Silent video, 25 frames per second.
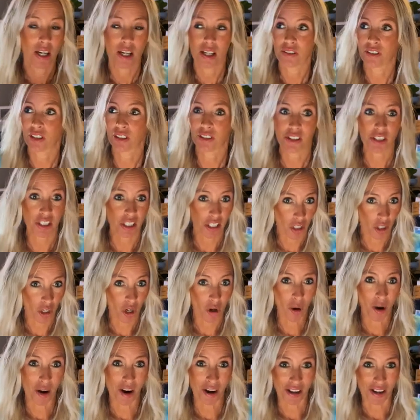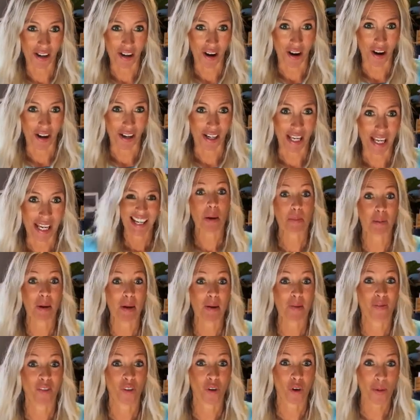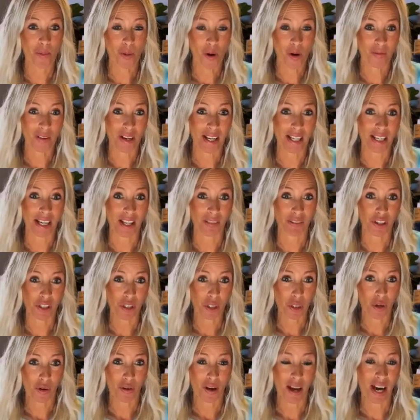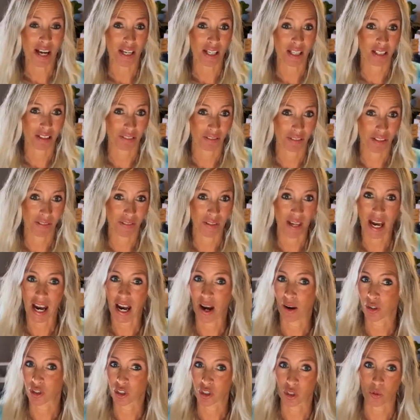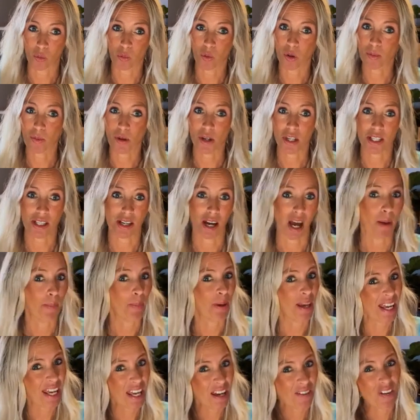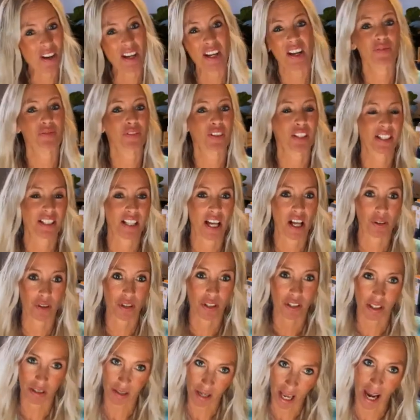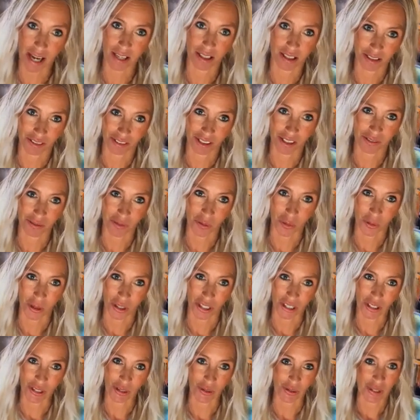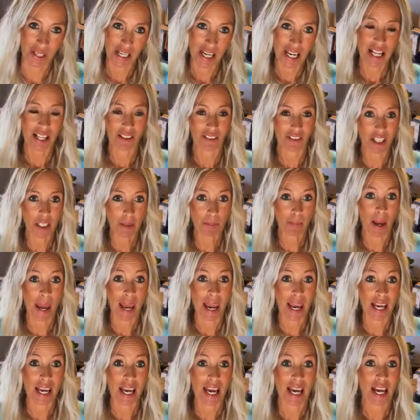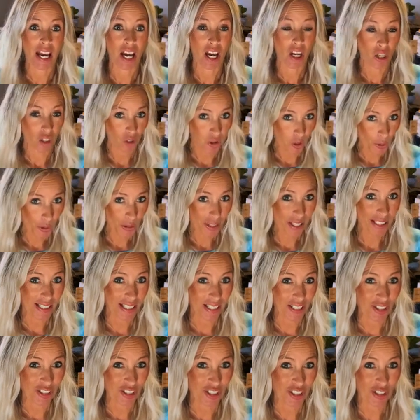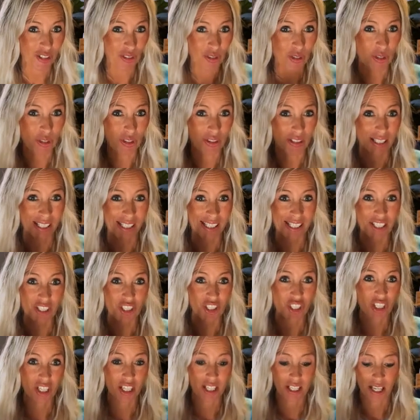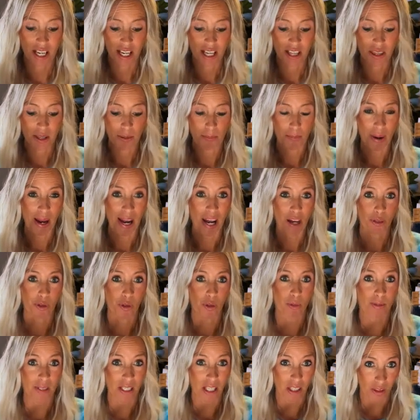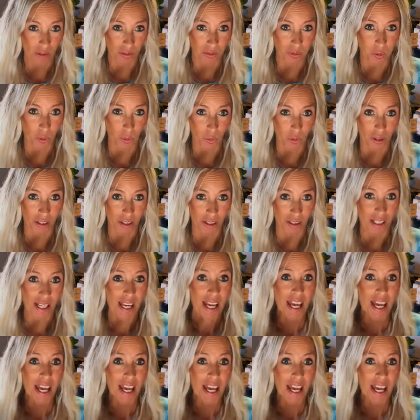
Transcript: The list can go on and on. Before moving in, let's go ahead and clean the house just one more time, even if the sellers had it cleaned for you. Let's pay close attention to the kitchen, the bathrooms, and the floor.